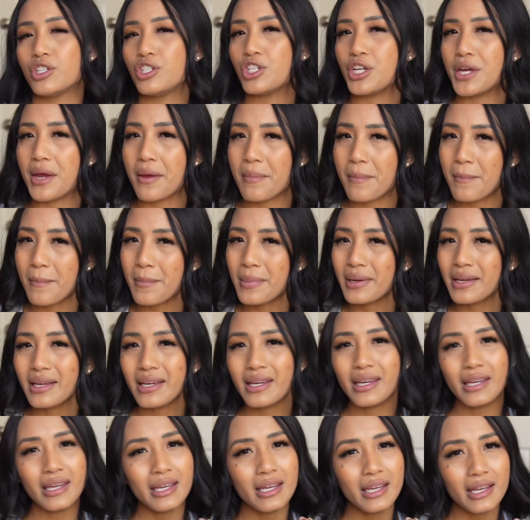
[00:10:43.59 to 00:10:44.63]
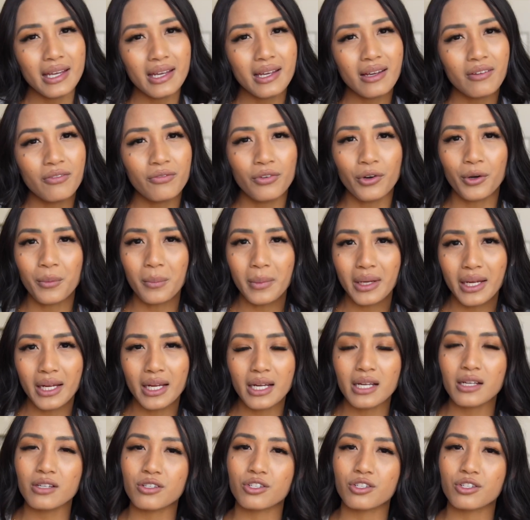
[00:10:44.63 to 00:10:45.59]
gym-y for me,